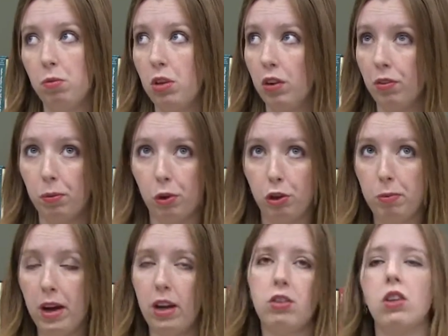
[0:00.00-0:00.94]
different
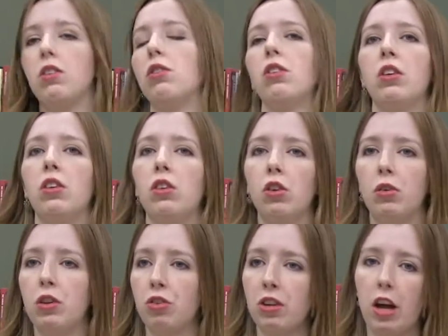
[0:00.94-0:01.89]
perspectives and,
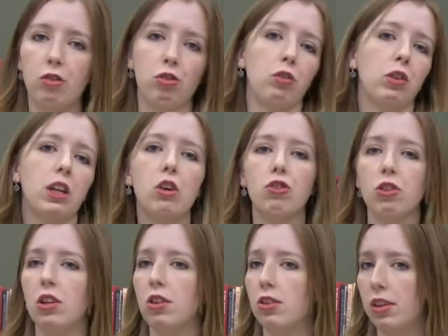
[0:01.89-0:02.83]
international
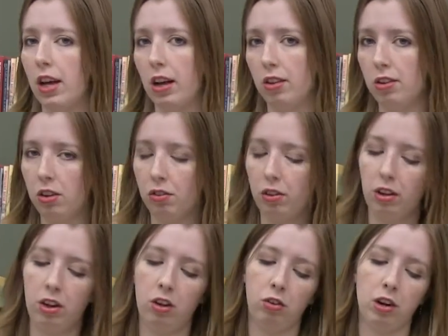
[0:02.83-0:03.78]
relations and how this
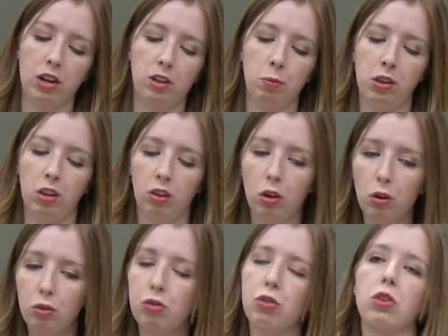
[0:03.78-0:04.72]
interacted with their
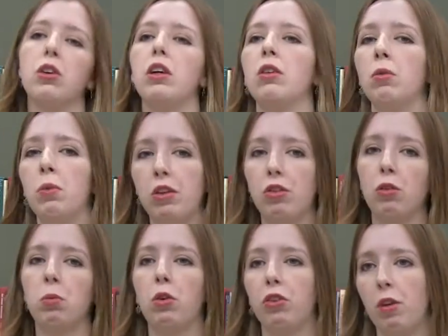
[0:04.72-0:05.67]
culture and the
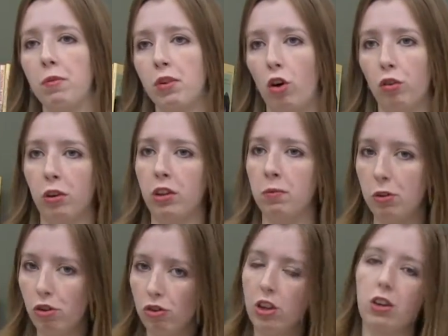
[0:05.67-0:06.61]
Western world coming over with the
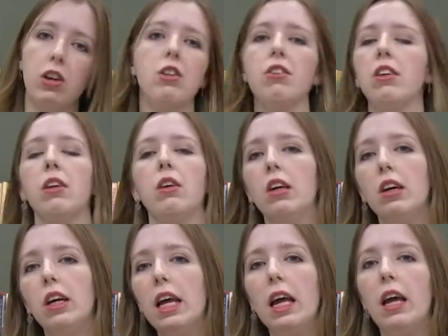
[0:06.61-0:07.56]
missionaries. And
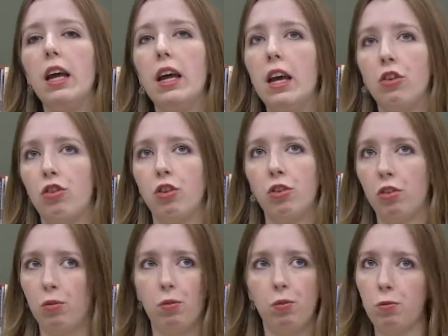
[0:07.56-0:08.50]
it
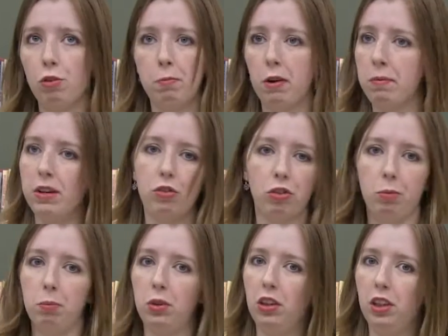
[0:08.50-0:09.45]
just sparked my
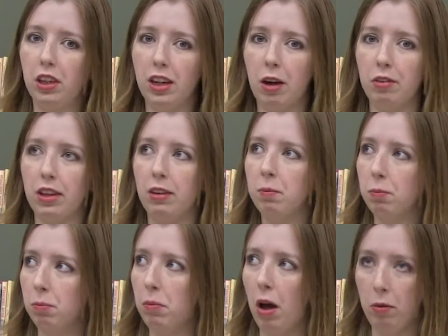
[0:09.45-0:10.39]
interest completely. And I was like,
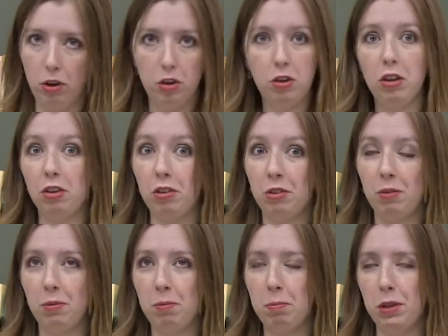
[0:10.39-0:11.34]
I'm going to do this.
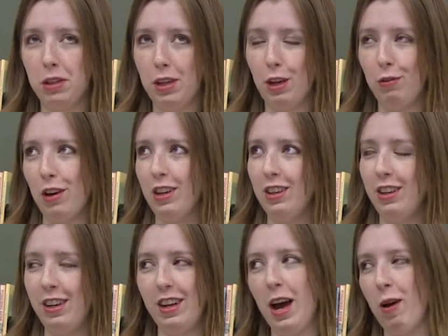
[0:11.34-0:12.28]
But then I found out they
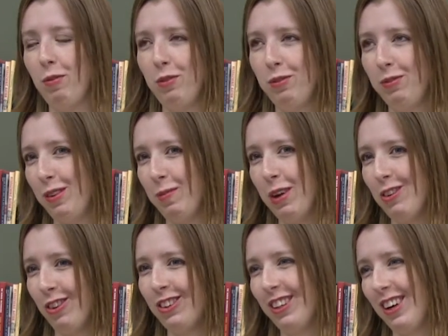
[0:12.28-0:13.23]
didn't have the
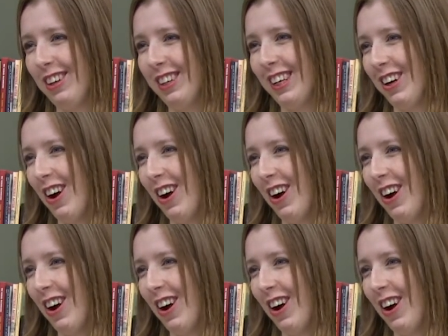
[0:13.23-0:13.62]
major there at that